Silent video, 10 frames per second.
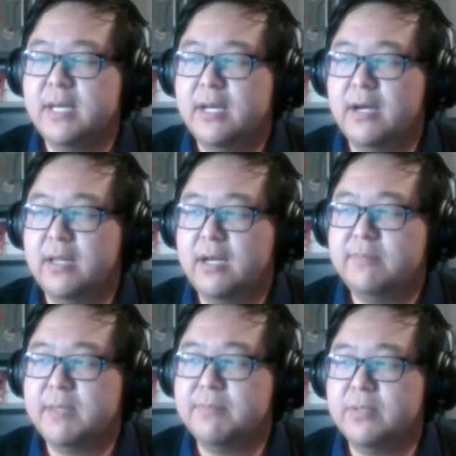a lot of
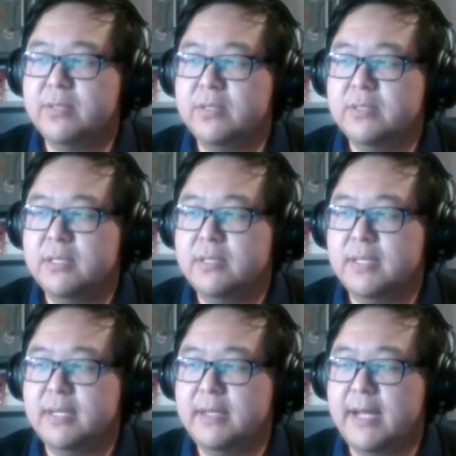people
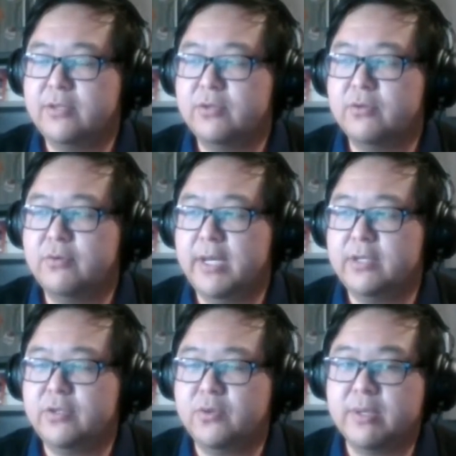had to create
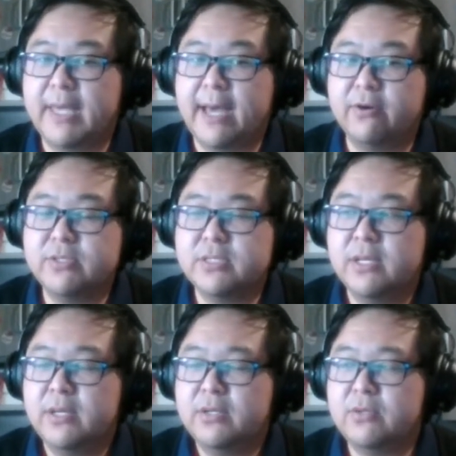new accounts
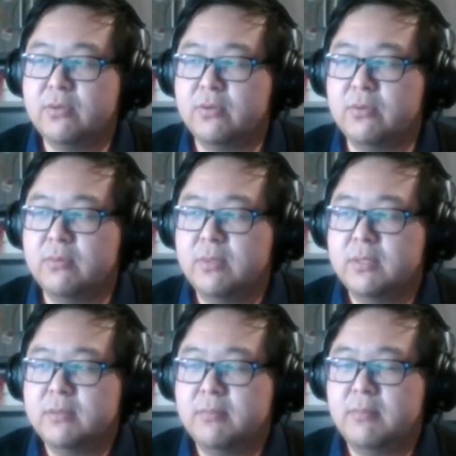to
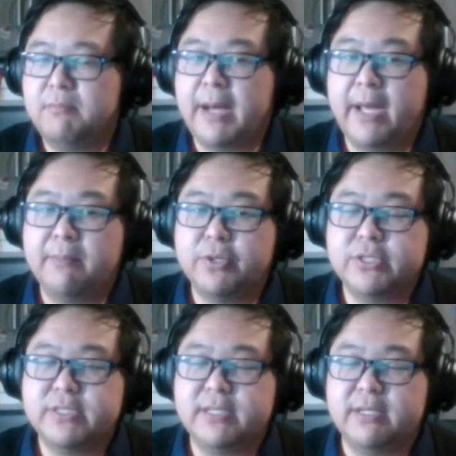
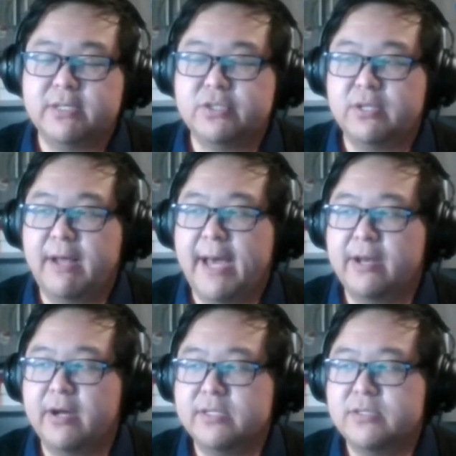purchase the additional
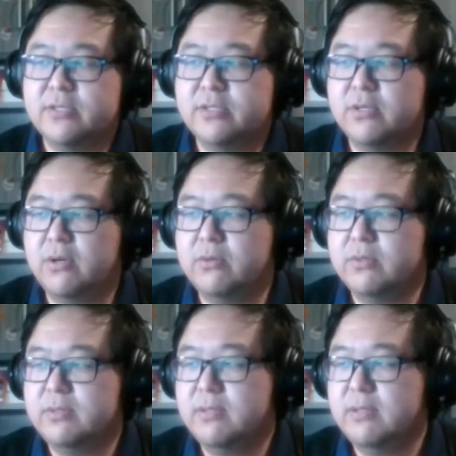add-ons. So
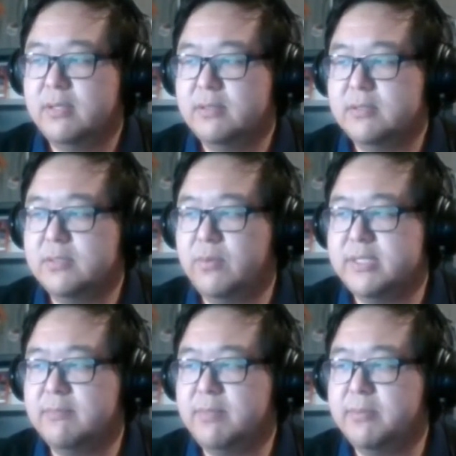what
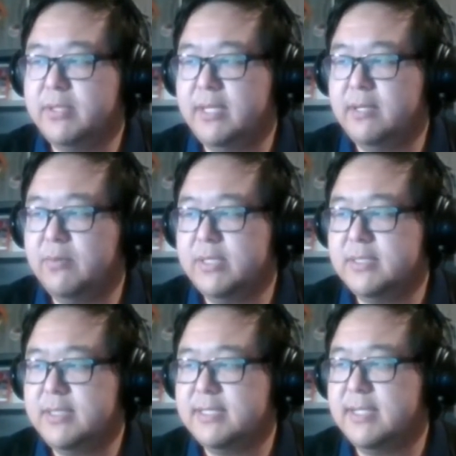some people did was
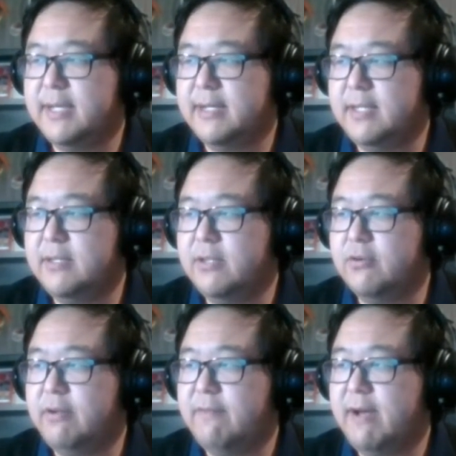they selected the
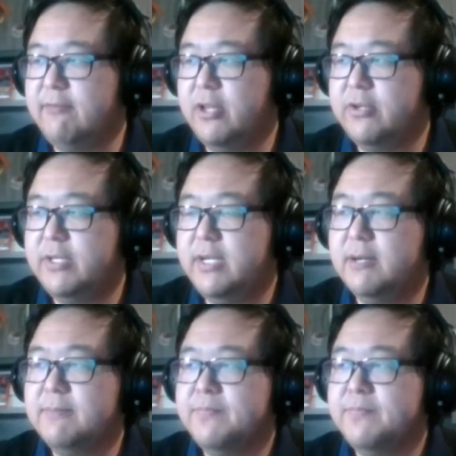$35 tier,